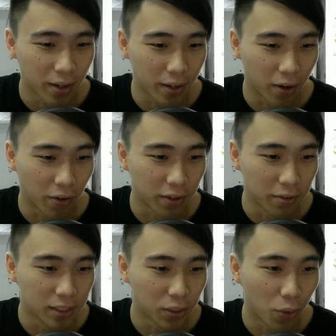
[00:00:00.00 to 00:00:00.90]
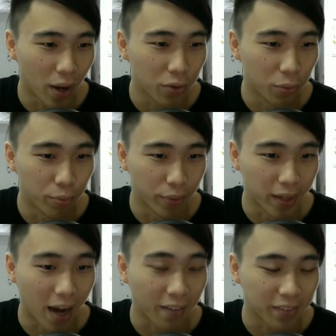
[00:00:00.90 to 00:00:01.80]
Of the reason why you
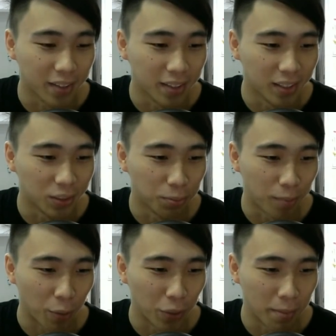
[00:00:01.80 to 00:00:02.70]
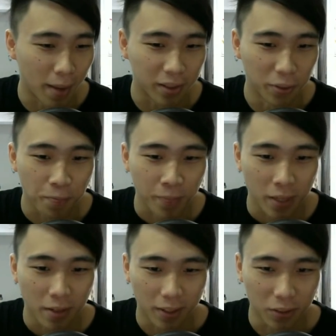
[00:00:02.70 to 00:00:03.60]
bring Arthur in this bi-weekly battle,
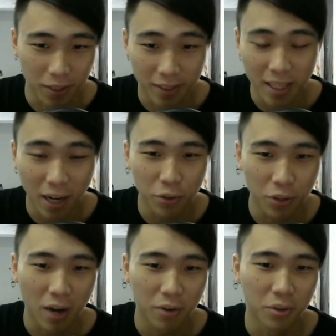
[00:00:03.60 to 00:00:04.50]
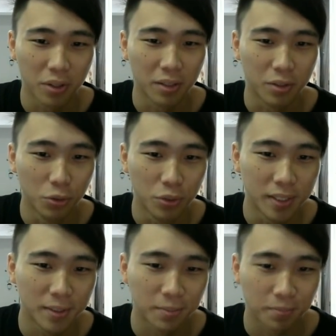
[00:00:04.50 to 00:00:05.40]
right? So let's see how you're gonna do this.